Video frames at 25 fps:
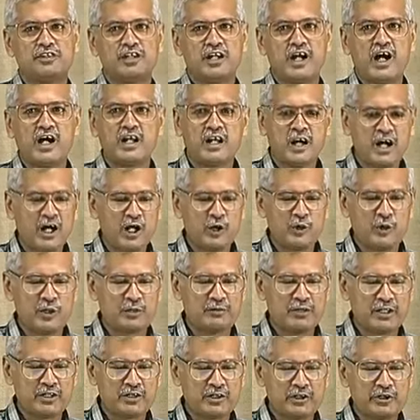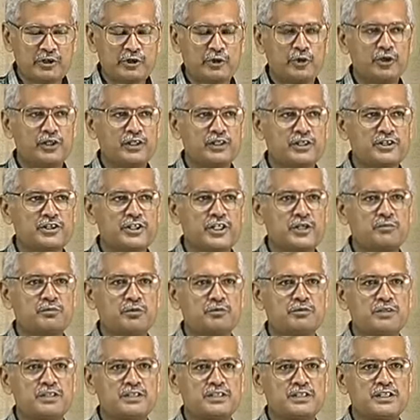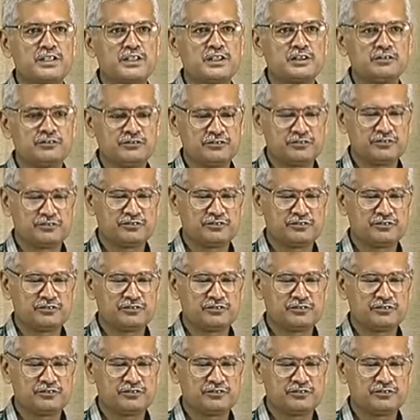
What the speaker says: And how am I controlling the shape of this curve?